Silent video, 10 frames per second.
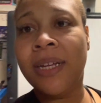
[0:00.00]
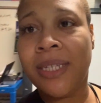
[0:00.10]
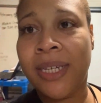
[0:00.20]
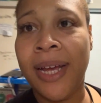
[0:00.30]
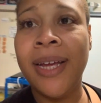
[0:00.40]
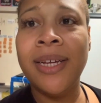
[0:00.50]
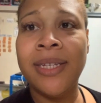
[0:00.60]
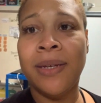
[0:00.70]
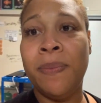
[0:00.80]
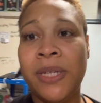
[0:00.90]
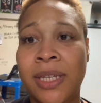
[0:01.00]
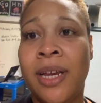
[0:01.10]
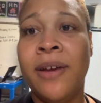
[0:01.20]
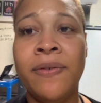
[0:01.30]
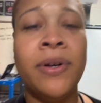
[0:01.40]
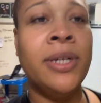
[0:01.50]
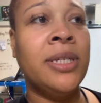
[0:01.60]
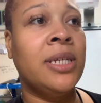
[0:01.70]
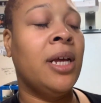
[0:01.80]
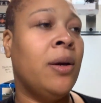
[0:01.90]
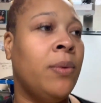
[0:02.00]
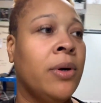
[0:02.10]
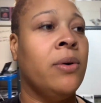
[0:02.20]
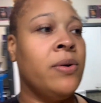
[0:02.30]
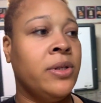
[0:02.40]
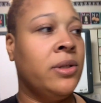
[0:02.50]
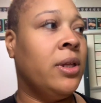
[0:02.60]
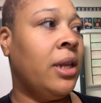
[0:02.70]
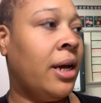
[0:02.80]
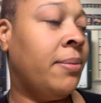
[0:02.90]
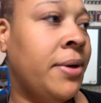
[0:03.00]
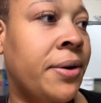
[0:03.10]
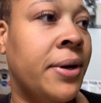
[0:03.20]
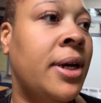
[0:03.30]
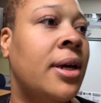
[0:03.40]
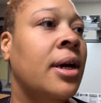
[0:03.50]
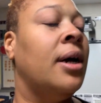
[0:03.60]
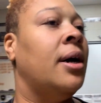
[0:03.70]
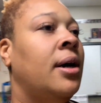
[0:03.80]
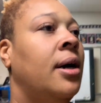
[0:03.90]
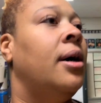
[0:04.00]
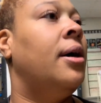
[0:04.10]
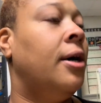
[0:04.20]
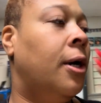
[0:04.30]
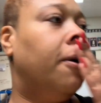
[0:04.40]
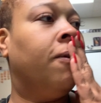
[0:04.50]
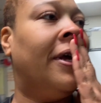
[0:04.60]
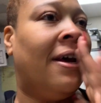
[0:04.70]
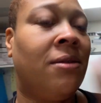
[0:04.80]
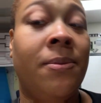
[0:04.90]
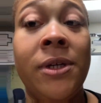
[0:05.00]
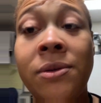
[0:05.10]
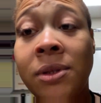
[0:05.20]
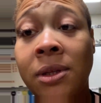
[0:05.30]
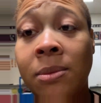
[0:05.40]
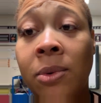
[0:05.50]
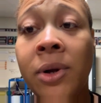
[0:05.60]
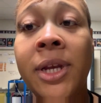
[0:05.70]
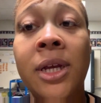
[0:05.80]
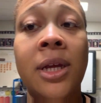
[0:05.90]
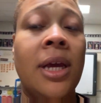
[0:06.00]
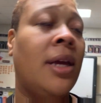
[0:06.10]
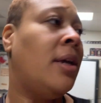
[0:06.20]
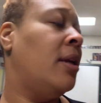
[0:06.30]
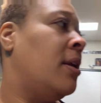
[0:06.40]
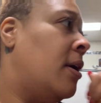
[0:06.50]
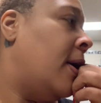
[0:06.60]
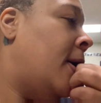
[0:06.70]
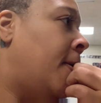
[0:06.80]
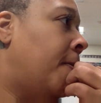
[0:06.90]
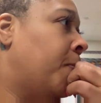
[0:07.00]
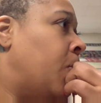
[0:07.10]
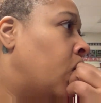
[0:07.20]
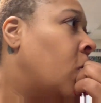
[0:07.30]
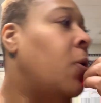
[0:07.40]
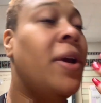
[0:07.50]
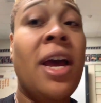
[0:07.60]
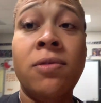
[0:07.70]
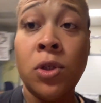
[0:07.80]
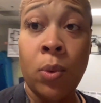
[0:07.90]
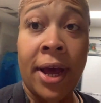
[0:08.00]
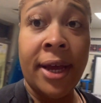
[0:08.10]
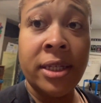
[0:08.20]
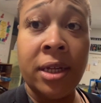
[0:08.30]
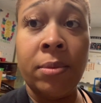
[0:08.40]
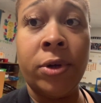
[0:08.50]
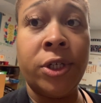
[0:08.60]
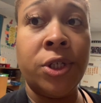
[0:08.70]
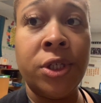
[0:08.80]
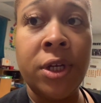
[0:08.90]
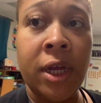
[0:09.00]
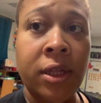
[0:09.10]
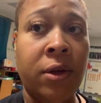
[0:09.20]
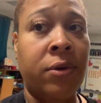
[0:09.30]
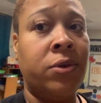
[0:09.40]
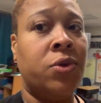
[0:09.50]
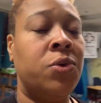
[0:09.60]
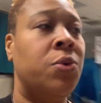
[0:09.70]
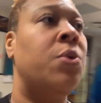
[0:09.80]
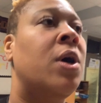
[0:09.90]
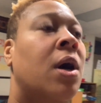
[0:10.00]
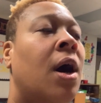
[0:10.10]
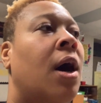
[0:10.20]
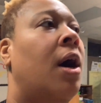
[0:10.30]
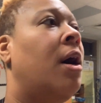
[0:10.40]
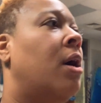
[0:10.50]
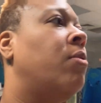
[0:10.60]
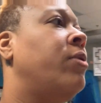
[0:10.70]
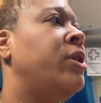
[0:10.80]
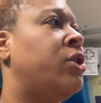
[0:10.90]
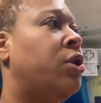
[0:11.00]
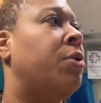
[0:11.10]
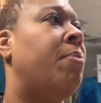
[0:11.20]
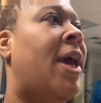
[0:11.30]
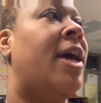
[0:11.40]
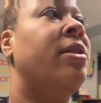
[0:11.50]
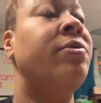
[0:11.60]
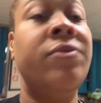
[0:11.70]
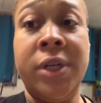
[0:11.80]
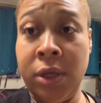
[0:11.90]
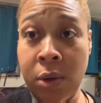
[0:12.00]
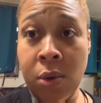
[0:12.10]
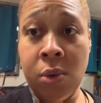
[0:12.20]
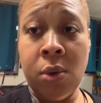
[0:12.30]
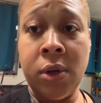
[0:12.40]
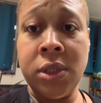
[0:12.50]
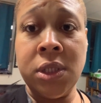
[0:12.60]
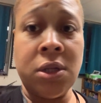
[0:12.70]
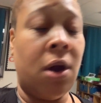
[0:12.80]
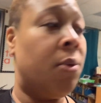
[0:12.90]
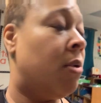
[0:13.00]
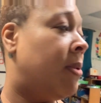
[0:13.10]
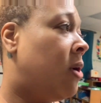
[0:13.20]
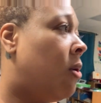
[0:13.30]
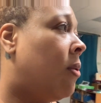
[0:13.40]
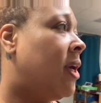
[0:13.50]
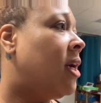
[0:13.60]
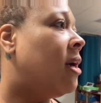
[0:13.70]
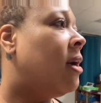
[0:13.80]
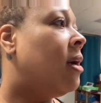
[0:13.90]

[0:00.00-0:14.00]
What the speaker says: Today is a busy day for us. Today we're going to the library. We have specials in the morning, and we have SWAG celebration today. Those who reach their math and reading goal on STAR will be going.